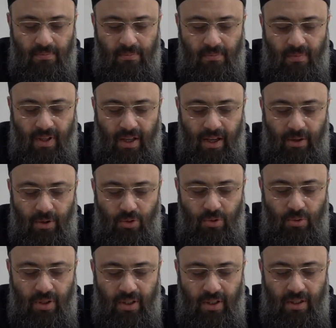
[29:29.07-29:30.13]
I
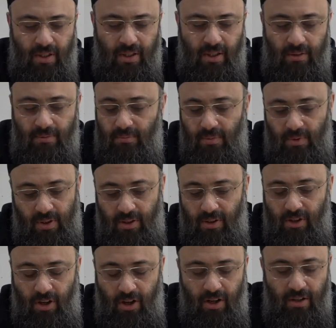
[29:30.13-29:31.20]
usually,
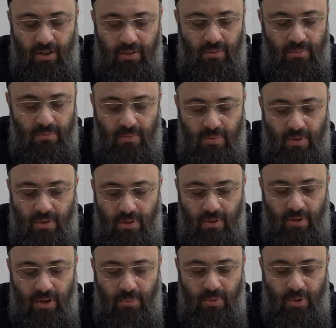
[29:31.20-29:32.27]
there are
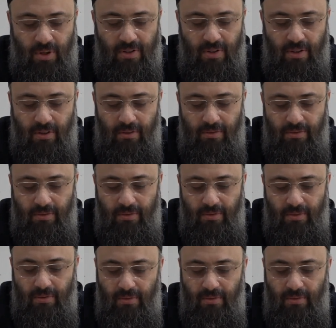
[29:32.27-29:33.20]
reports of